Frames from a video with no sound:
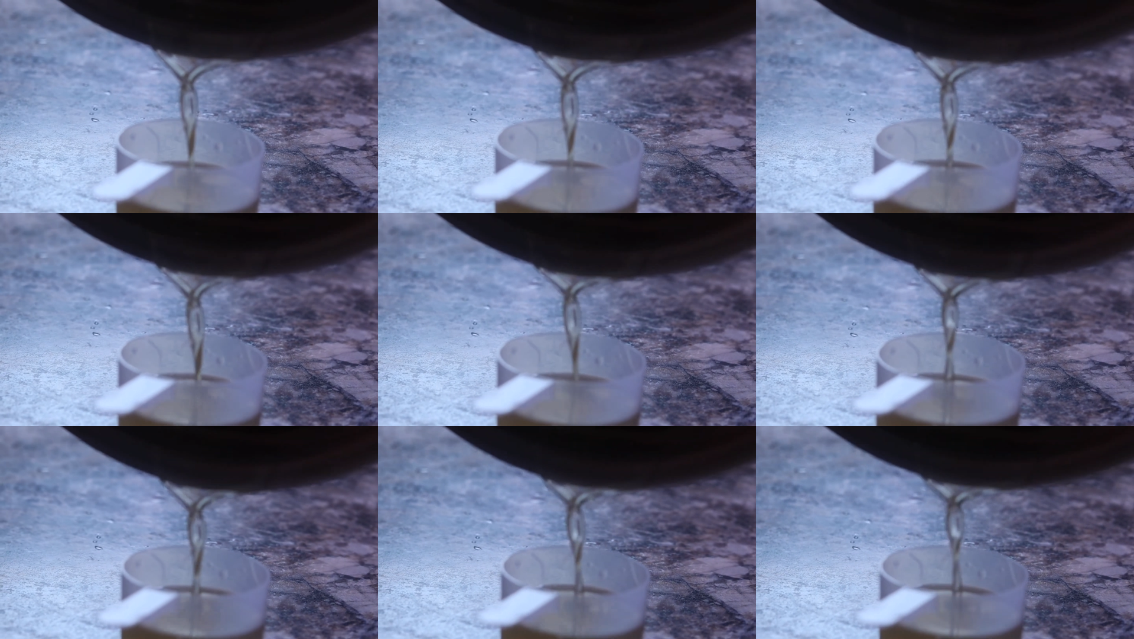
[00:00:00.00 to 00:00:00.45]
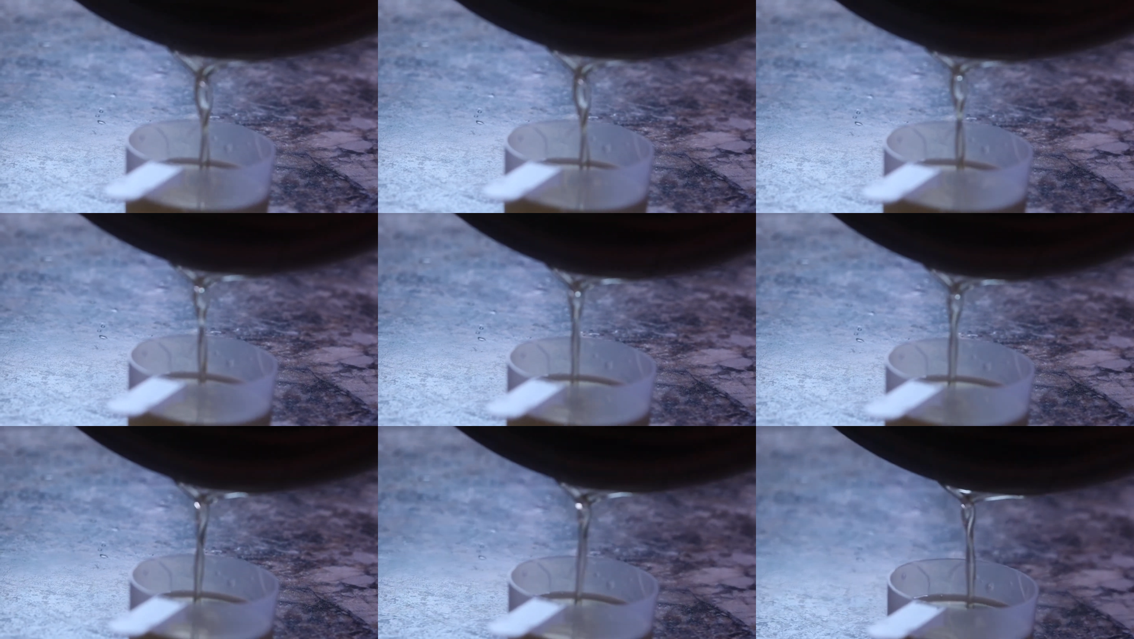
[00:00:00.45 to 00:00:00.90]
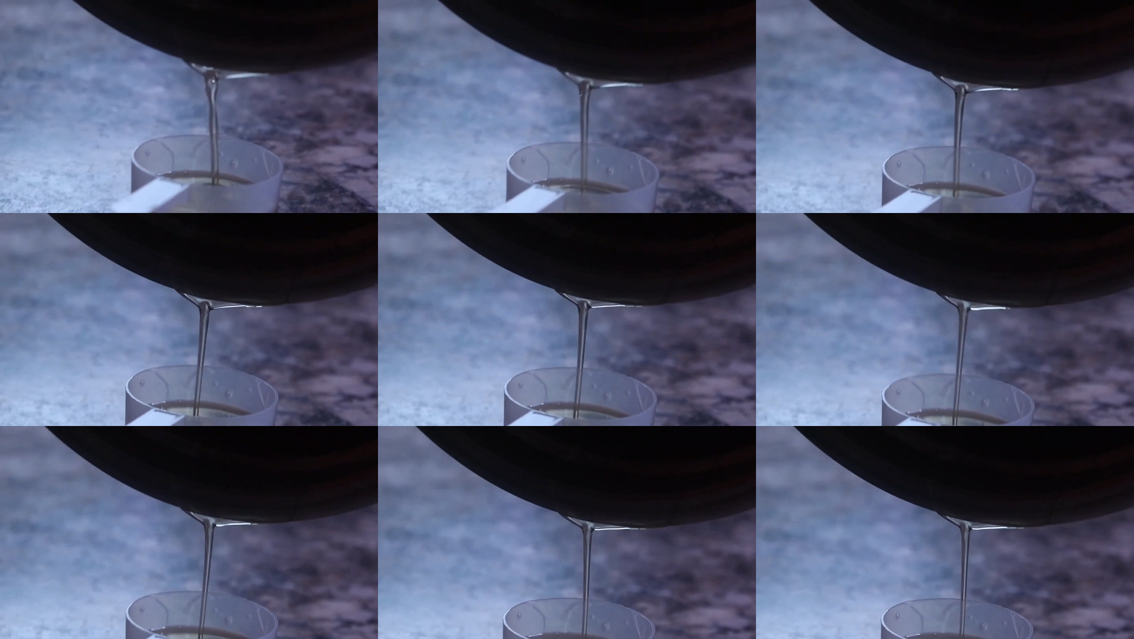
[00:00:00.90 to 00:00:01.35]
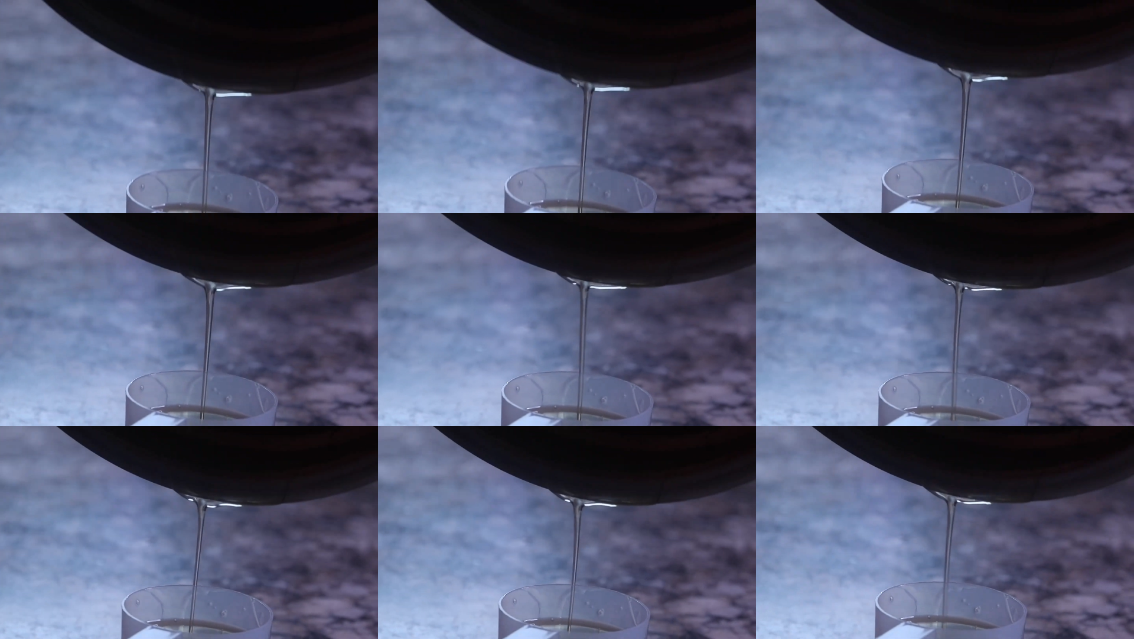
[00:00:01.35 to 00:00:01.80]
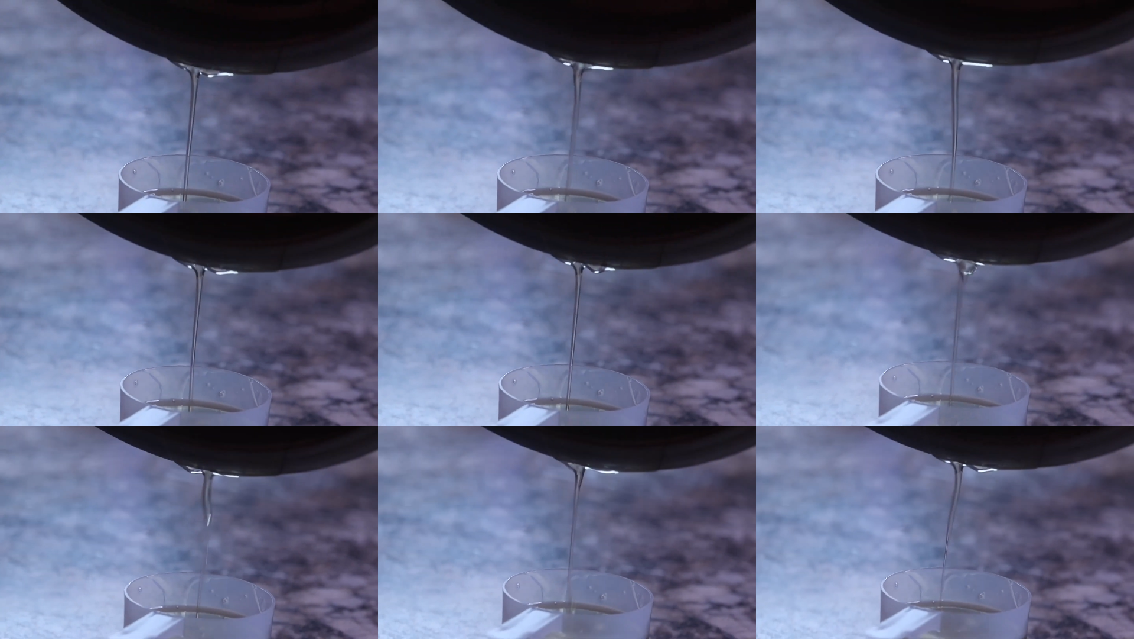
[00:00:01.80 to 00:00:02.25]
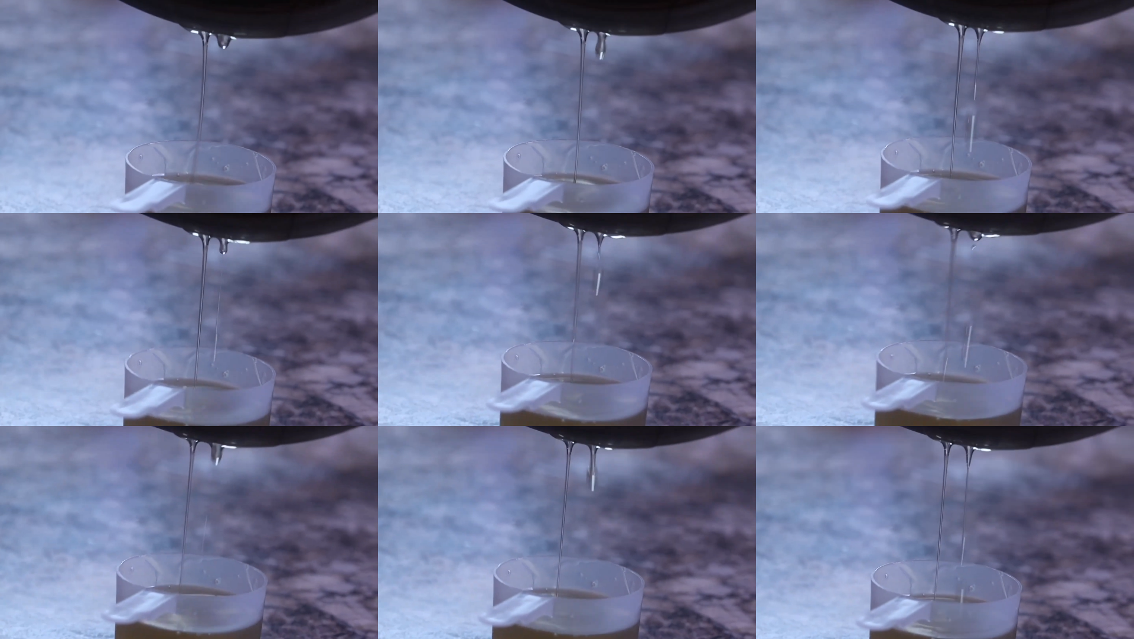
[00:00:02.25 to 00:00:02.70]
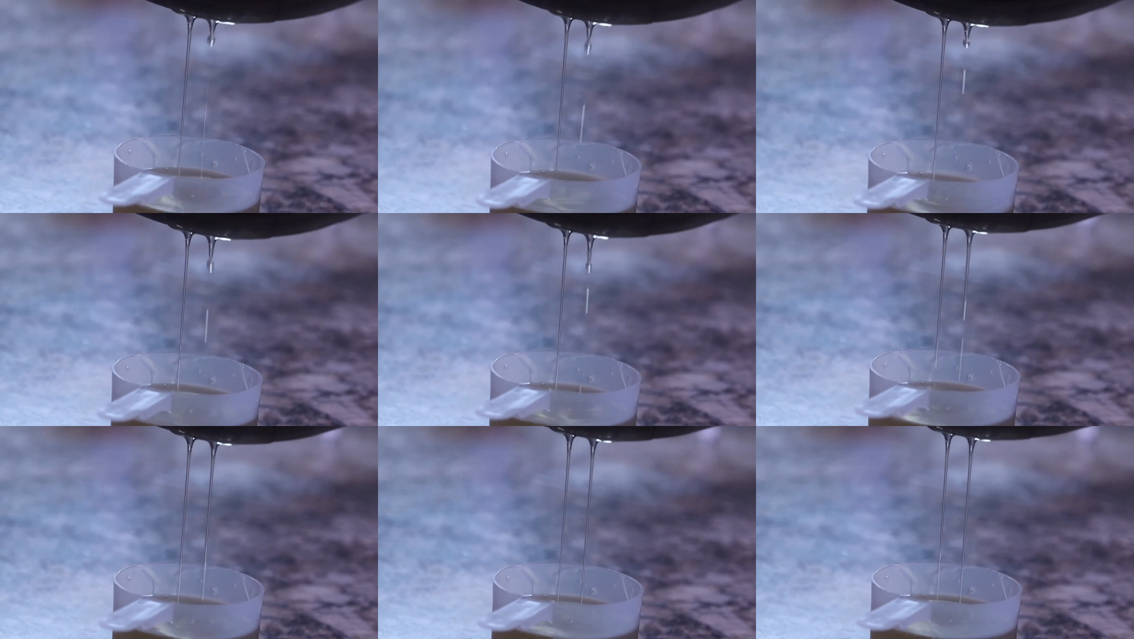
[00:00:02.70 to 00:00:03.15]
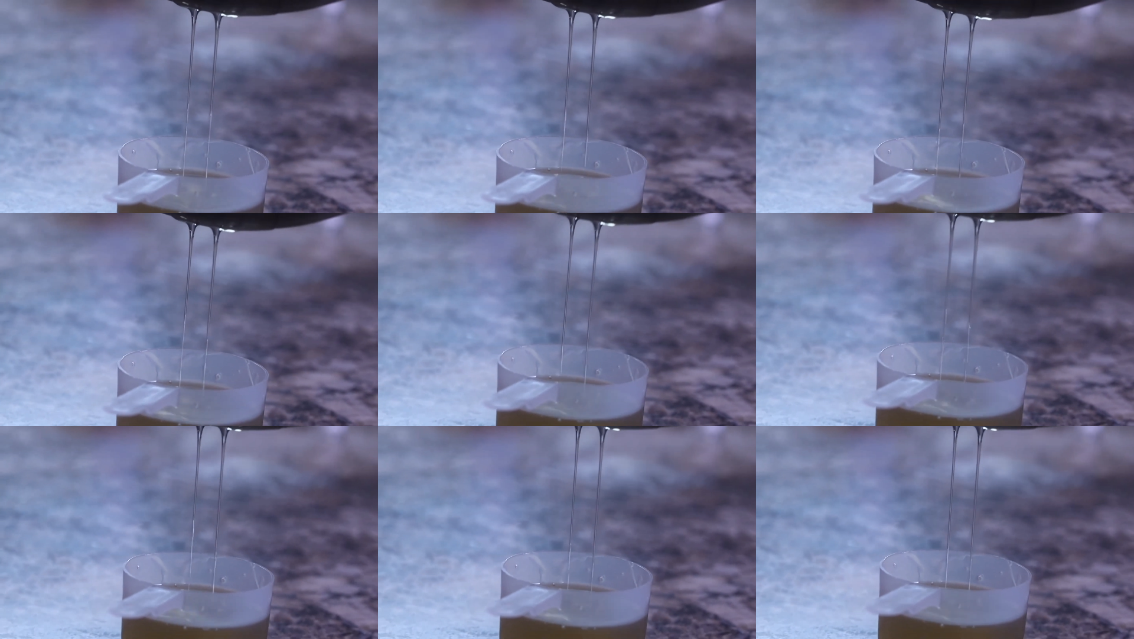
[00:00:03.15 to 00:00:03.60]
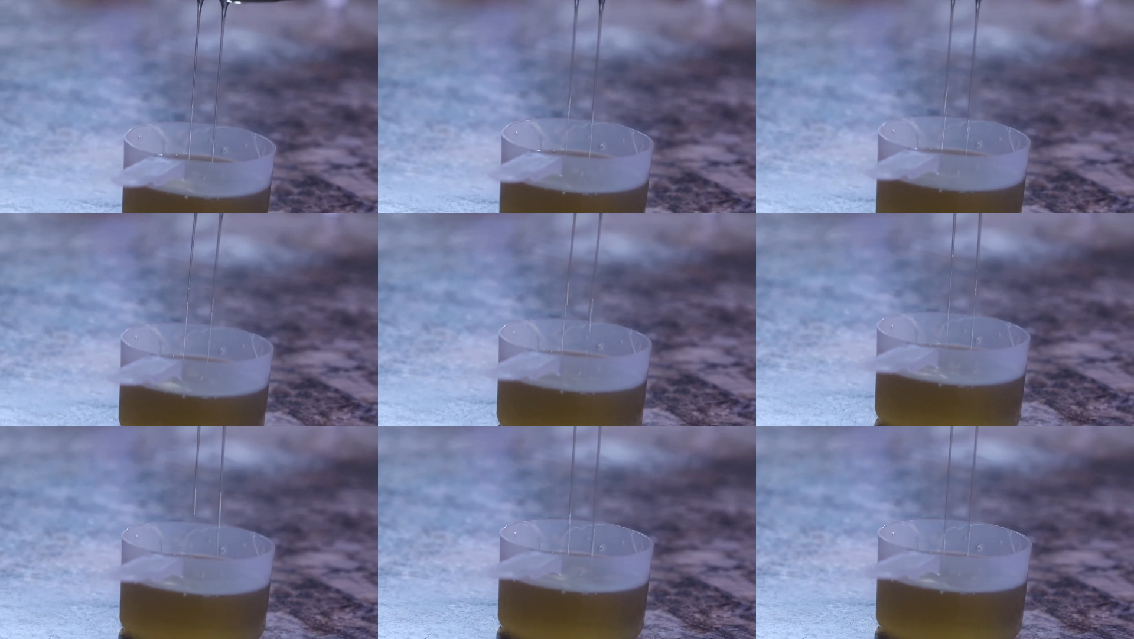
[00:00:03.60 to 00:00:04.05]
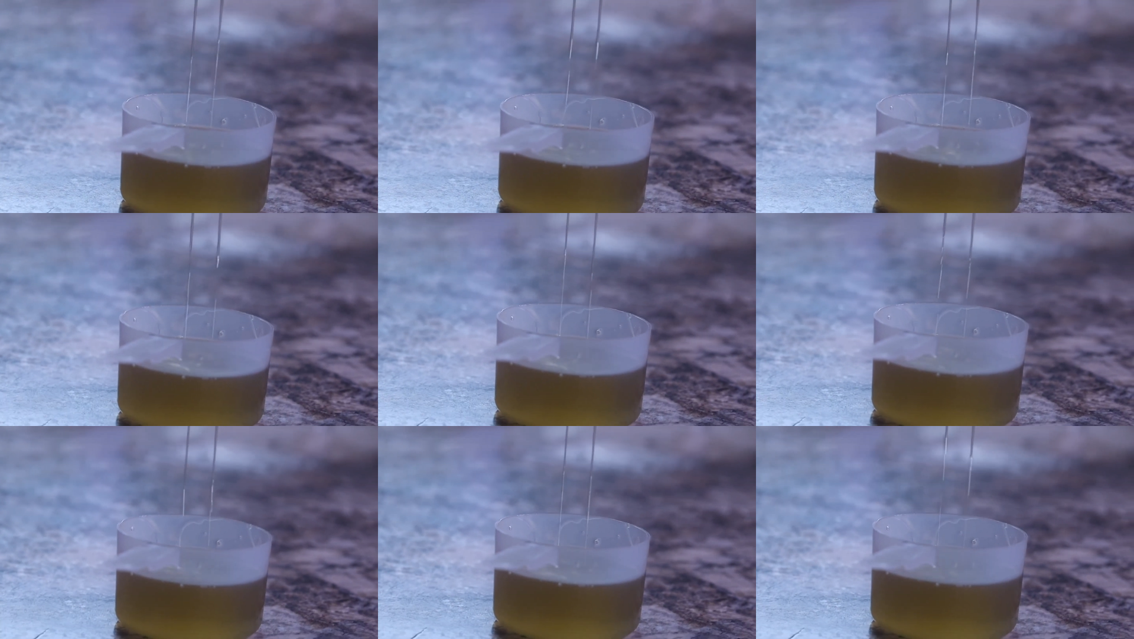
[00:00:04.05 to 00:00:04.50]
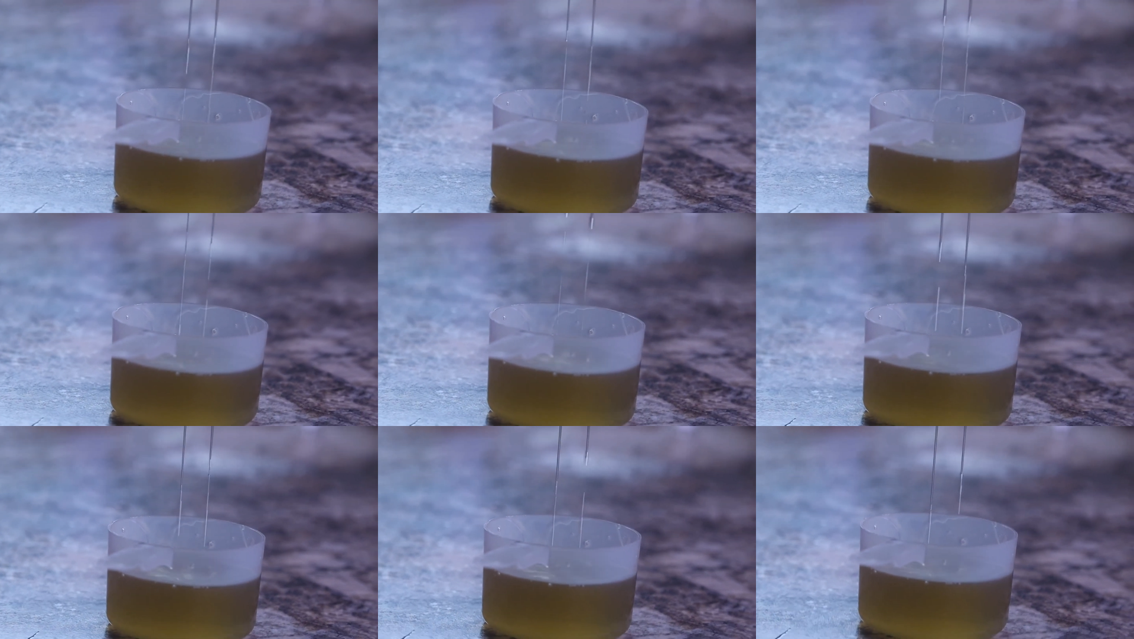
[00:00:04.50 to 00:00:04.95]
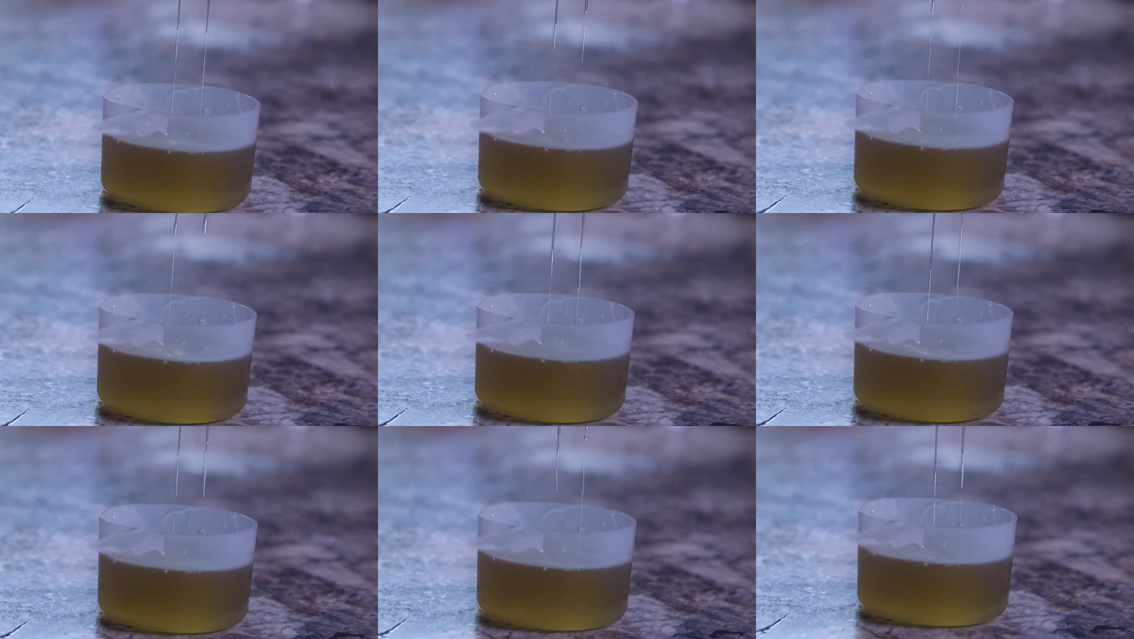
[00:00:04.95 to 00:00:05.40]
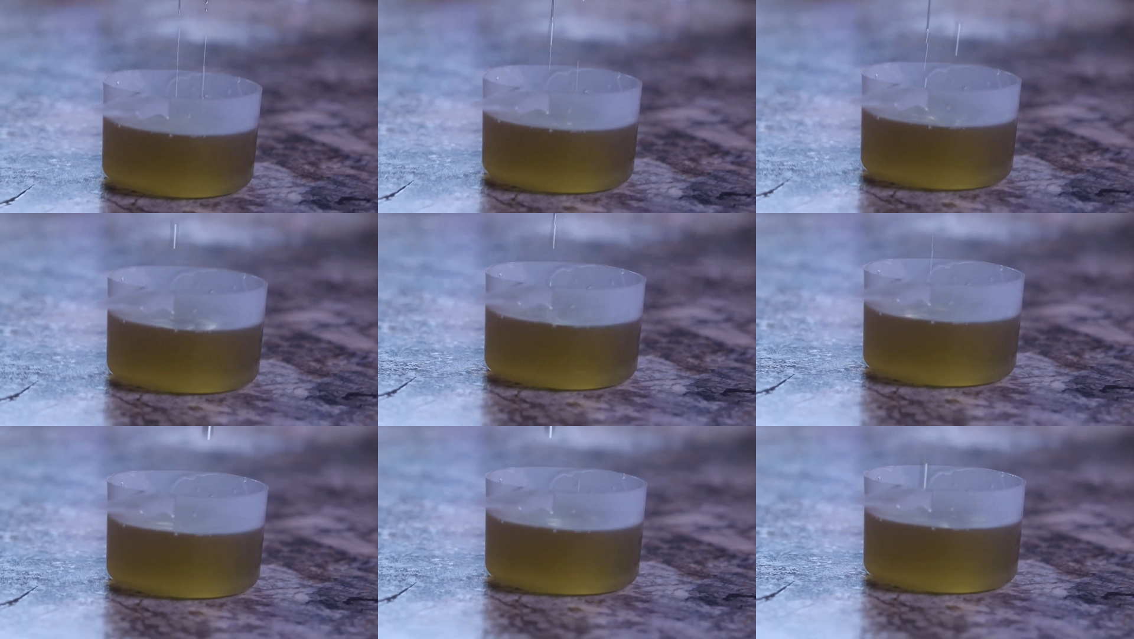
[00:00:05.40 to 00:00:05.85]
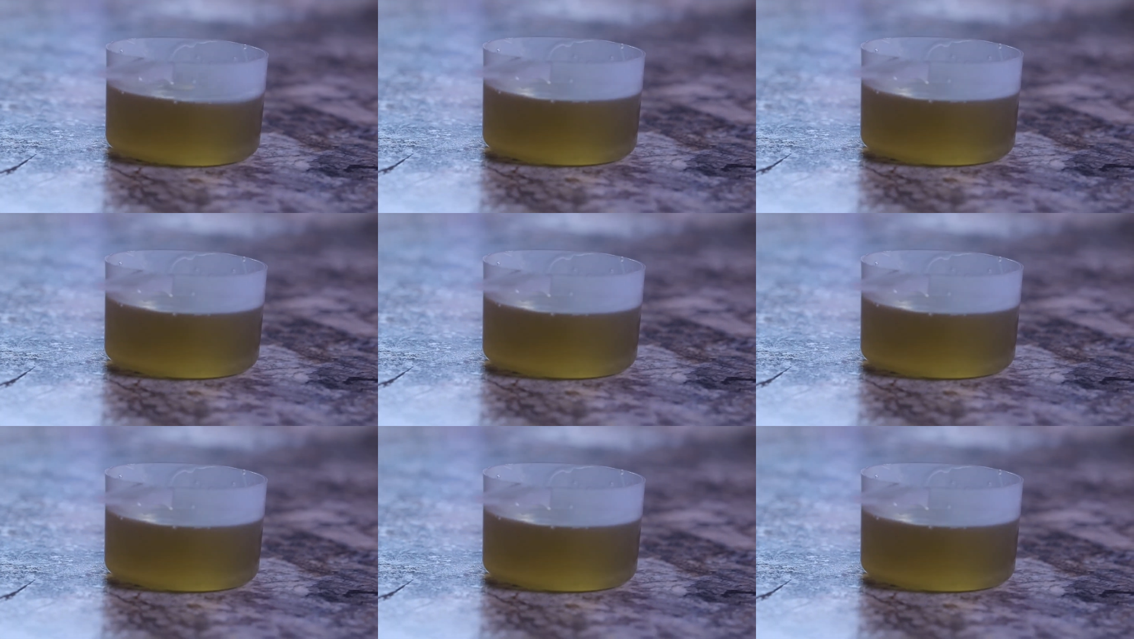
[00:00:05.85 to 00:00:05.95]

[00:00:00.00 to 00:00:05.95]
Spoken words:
(no speaker visible)